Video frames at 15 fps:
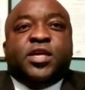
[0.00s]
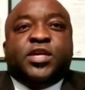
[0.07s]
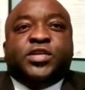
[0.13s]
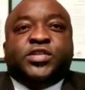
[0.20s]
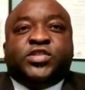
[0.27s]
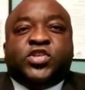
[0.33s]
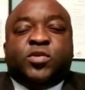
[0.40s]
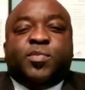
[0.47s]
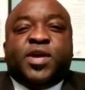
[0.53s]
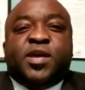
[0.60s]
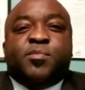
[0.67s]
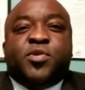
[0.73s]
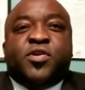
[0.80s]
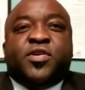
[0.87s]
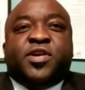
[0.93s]
Sober
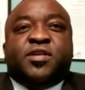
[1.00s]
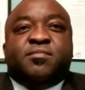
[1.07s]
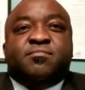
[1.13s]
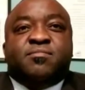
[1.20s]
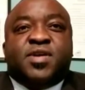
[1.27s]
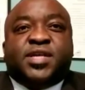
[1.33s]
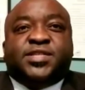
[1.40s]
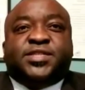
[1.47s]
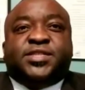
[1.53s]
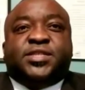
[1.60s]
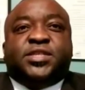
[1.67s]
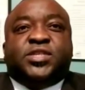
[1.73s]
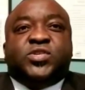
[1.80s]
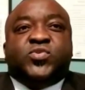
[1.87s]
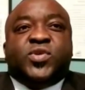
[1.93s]
America
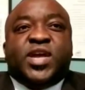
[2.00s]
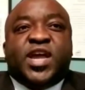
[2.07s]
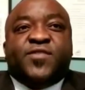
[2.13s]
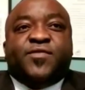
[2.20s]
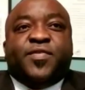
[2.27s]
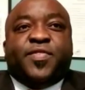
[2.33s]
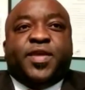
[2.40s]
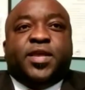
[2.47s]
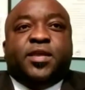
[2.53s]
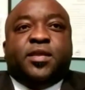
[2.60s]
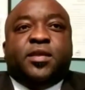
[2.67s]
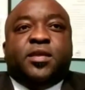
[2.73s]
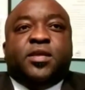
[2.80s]
must do everything